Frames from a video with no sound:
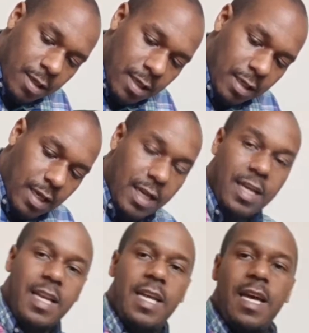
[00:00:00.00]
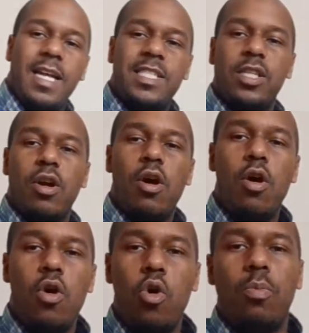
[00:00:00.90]
Get in there. That's your
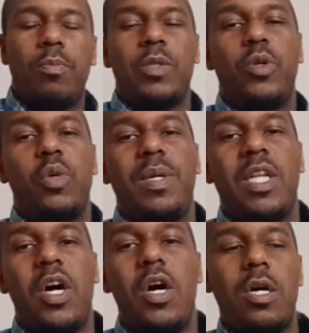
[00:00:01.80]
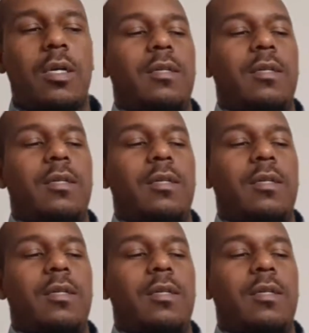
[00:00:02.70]
home. That's where you belong.